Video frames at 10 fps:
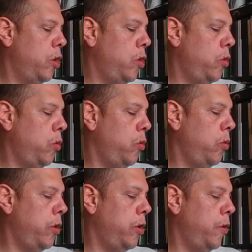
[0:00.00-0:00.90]

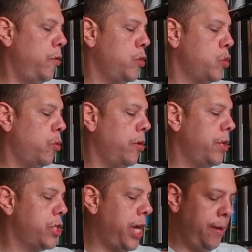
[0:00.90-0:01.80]
Who Knows Where
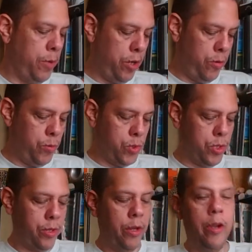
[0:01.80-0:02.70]
the Time
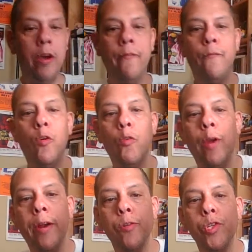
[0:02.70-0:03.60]
Goes, a four
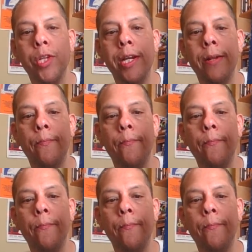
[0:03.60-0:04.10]
record set.